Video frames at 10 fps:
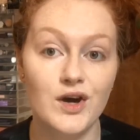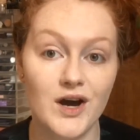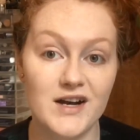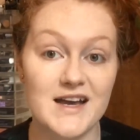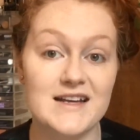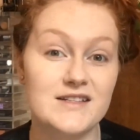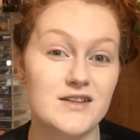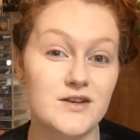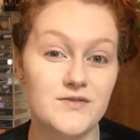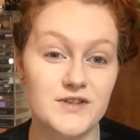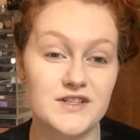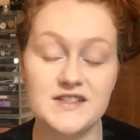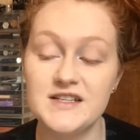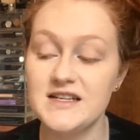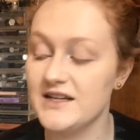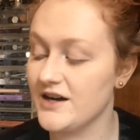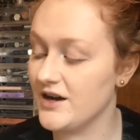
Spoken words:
Okay, so for concealer,